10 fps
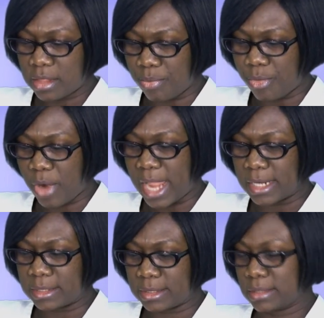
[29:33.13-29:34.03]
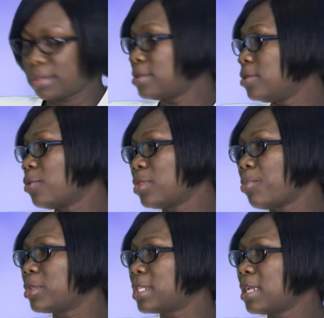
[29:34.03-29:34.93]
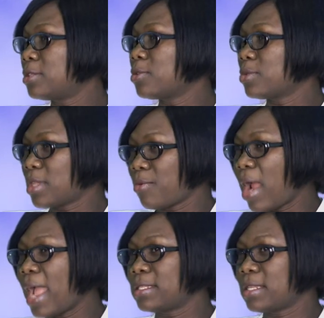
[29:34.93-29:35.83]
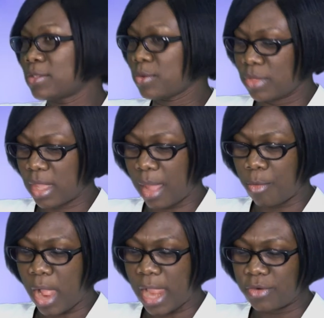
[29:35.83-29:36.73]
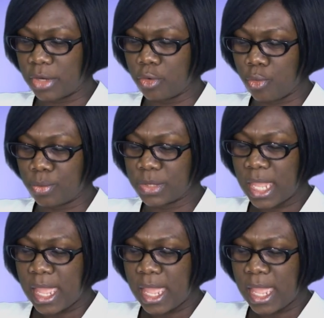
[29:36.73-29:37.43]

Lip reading: the breads, the potatoes, the rices, so the carbohydrate groups.